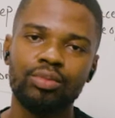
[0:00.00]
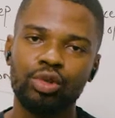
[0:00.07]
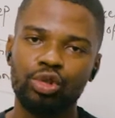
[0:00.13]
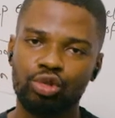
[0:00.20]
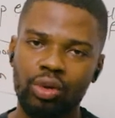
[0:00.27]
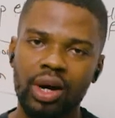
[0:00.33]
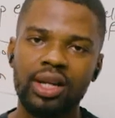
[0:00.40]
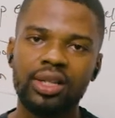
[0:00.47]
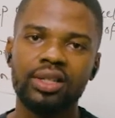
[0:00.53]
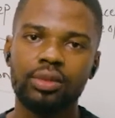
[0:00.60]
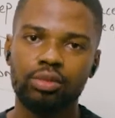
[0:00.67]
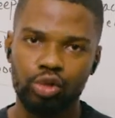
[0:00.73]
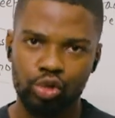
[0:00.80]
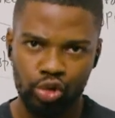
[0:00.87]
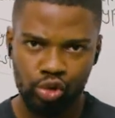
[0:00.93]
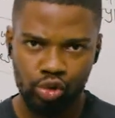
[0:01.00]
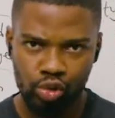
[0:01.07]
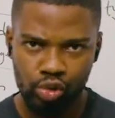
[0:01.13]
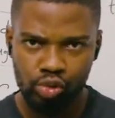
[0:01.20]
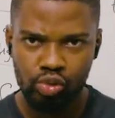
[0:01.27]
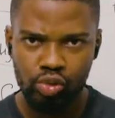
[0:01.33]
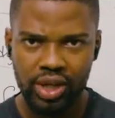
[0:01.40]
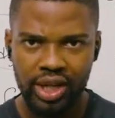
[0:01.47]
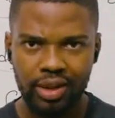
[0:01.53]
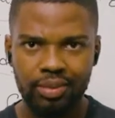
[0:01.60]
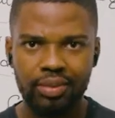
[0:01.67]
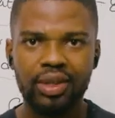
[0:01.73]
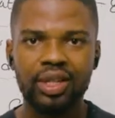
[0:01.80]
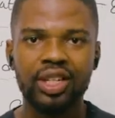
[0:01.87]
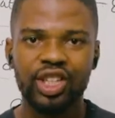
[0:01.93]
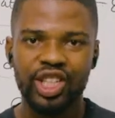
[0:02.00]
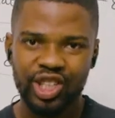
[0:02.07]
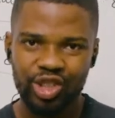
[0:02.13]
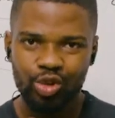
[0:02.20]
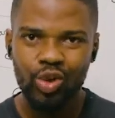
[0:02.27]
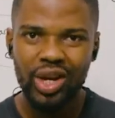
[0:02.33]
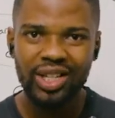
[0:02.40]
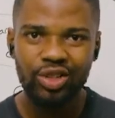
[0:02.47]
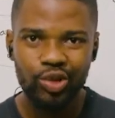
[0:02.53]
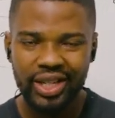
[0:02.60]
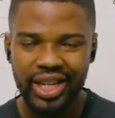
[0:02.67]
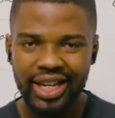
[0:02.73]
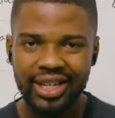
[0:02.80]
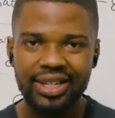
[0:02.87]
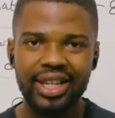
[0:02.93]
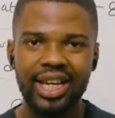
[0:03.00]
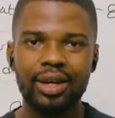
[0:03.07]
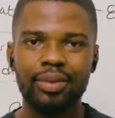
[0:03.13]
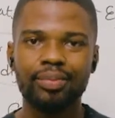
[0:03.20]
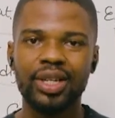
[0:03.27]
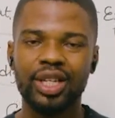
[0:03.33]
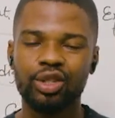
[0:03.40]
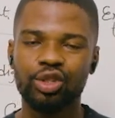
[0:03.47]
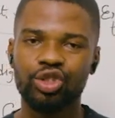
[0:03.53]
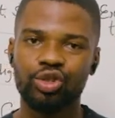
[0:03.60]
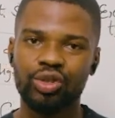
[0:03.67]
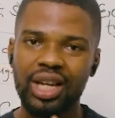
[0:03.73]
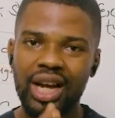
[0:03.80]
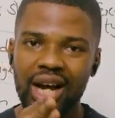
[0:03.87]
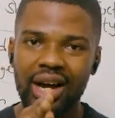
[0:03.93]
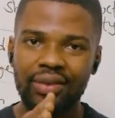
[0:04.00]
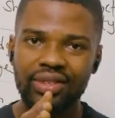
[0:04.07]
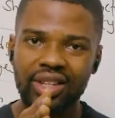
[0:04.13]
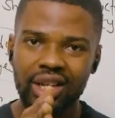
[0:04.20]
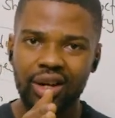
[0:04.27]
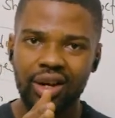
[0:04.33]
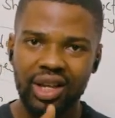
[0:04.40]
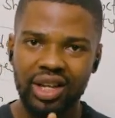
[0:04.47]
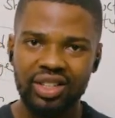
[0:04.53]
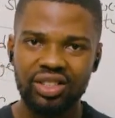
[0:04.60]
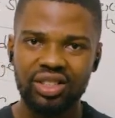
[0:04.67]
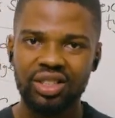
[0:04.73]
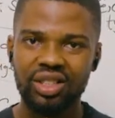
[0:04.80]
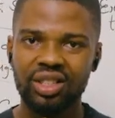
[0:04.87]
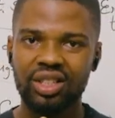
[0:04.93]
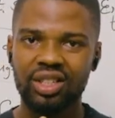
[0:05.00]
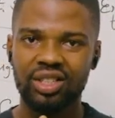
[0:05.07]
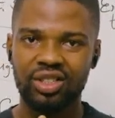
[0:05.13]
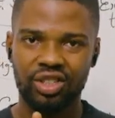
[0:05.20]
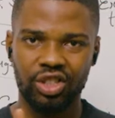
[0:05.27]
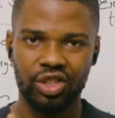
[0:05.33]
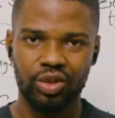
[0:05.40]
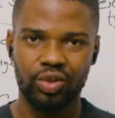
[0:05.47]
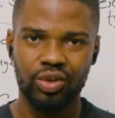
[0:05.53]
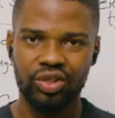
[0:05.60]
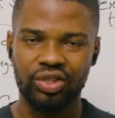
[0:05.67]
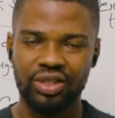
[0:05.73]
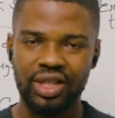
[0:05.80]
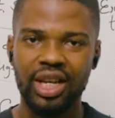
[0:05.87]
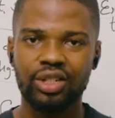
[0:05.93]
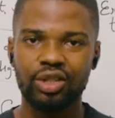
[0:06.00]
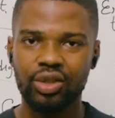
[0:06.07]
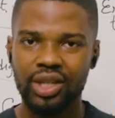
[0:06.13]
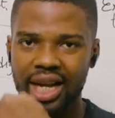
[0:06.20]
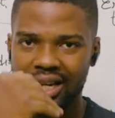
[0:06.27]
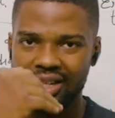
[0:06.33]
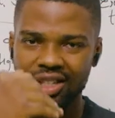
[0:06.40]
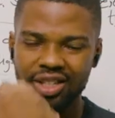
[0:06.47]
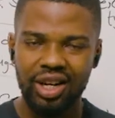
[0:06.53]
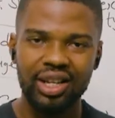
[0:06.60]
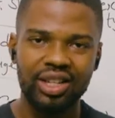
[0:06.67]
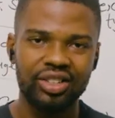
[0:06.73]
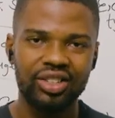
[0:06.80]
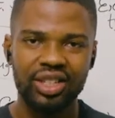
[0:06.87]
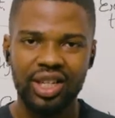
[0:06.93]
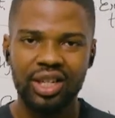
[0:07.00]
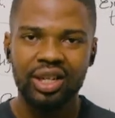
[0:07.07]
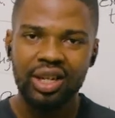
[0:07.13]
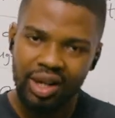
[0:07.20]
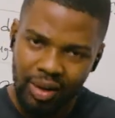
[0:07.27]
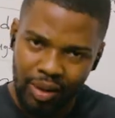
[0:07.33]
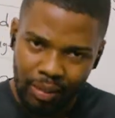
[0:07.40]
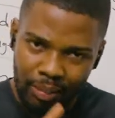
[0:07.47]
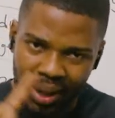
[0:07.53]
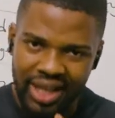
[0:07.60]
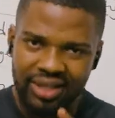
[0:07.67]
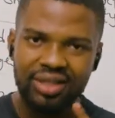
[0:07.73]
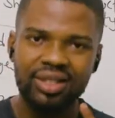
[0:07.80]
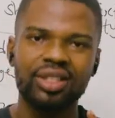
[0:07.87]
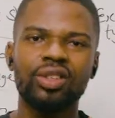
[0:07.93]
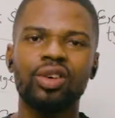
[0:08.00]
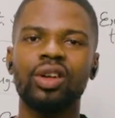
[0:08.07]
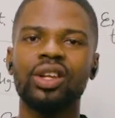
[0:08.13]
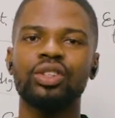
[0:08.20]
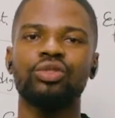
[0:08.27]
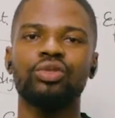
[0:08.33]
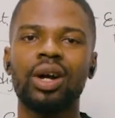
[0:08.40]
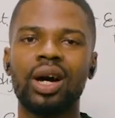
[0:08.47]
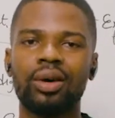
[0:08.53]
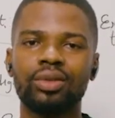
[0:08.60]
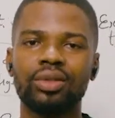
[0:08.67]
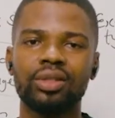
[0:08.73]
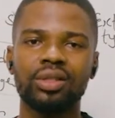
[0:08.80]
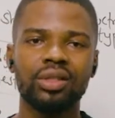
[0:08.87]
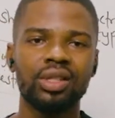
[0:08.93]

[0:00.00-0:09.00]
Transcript: mutualism, you school them, you educate them because you now have the knowledge. Do you understand? You got the knowledge now, pass the knowledge around.